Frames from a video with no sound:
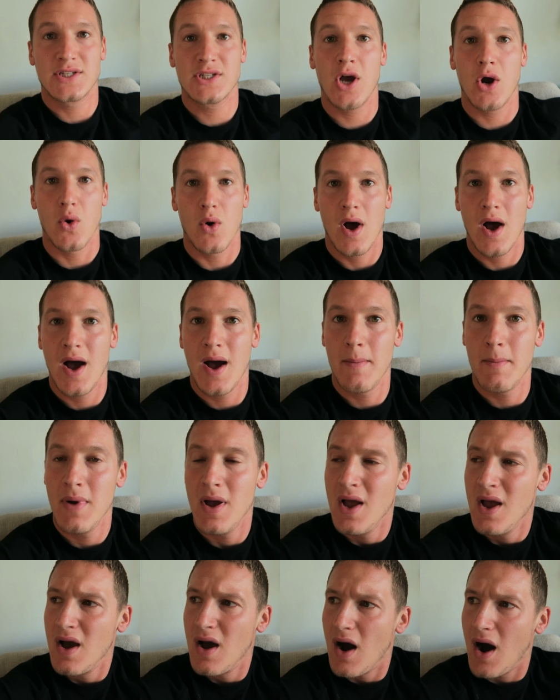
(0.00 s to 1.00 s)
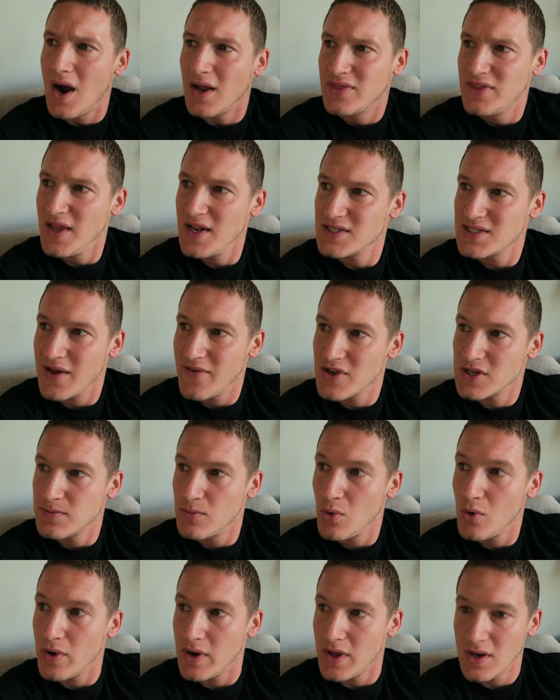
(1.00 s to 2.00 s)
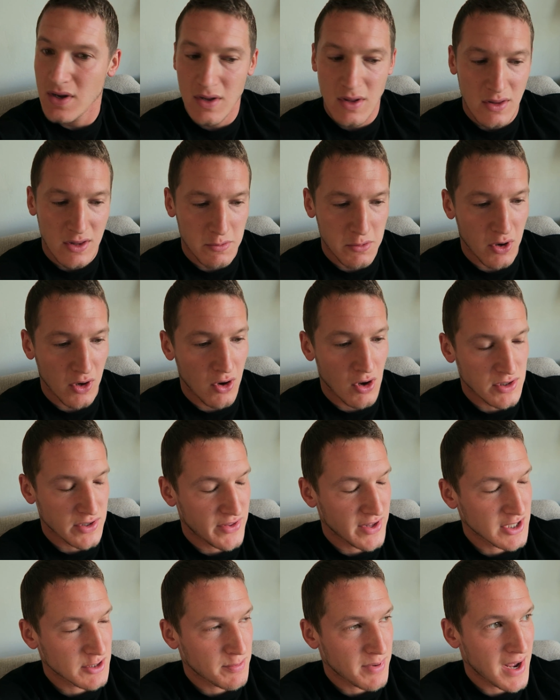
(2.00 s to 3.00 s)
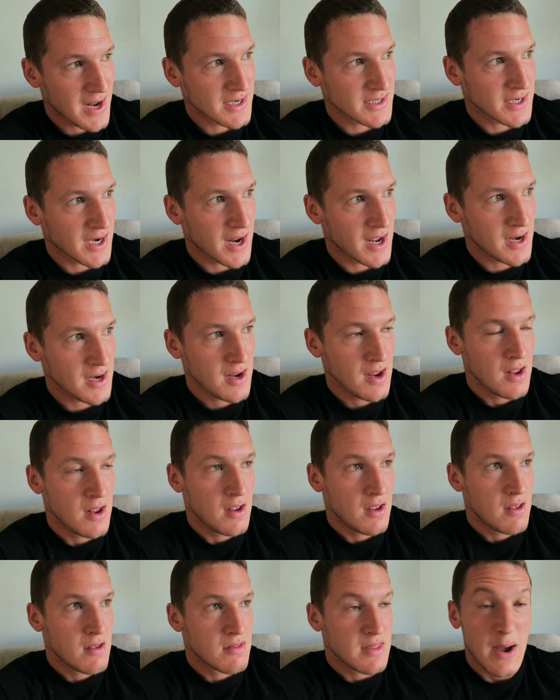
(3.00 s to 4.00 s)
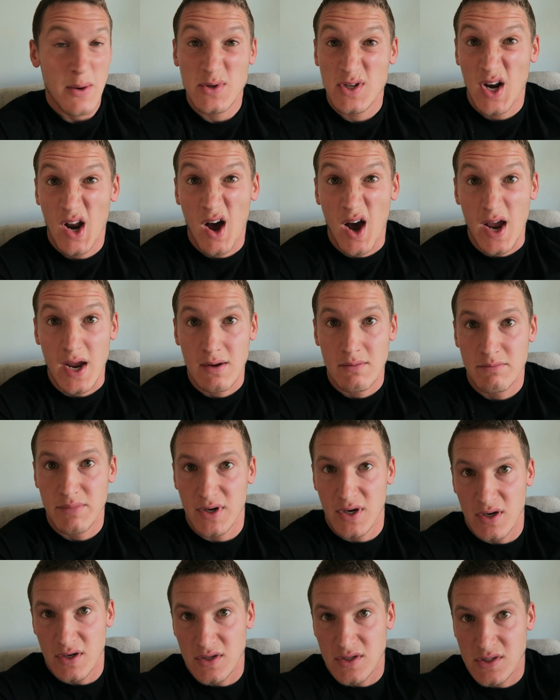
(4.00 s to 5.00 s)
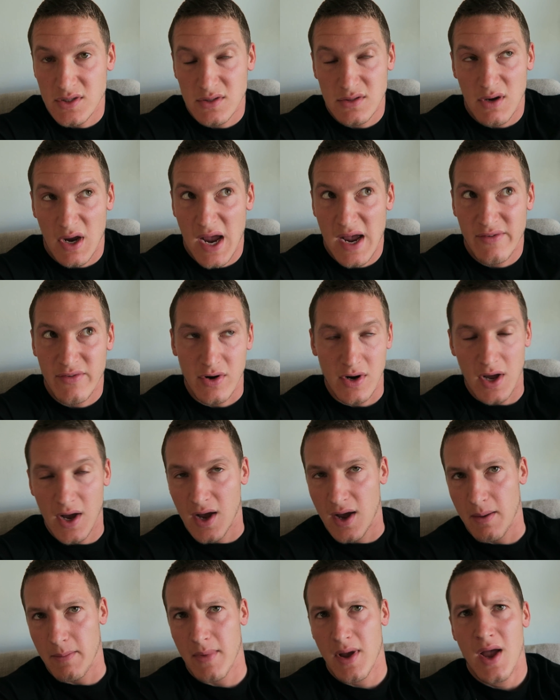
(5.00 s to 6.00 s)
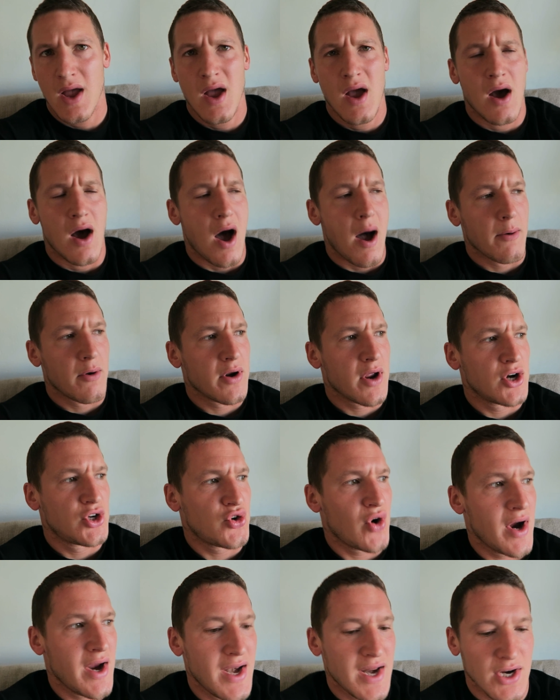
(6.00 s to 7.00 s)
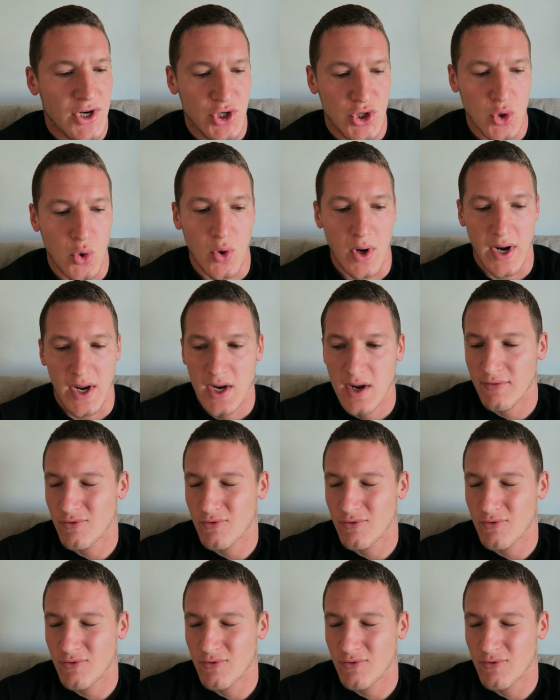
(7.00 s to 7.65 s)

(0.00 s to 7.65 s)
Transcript: So um, I did say this morning that we've got lots of things planned today. That was a lie because I haven't. Um, I'm going to go training shortly.